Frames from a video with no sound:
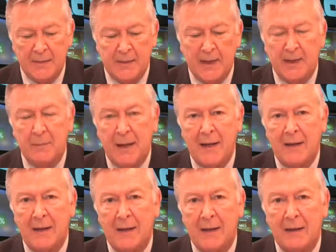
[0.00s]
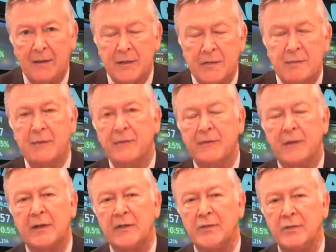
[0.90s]
to get a bank account, as we've
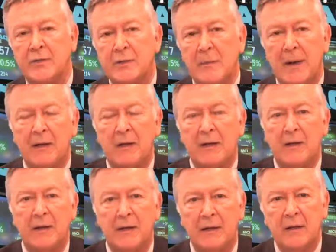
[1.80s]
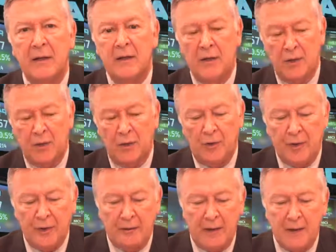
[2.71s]
talked about in
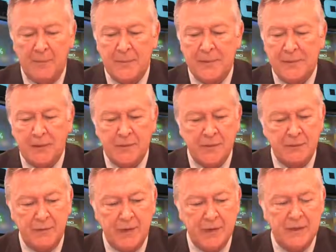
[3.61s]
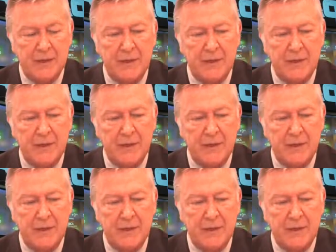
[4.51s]
earlier episodes of this.